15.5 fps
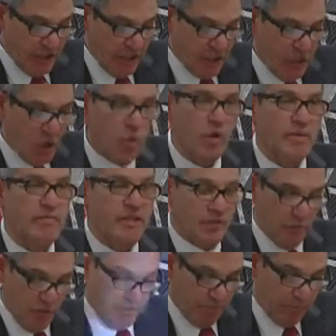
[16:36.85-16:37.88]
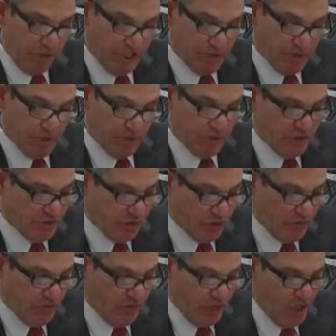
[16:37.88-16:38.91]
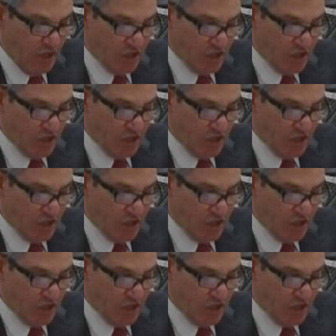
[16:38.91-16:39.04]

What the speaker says: equipment replacement reserve,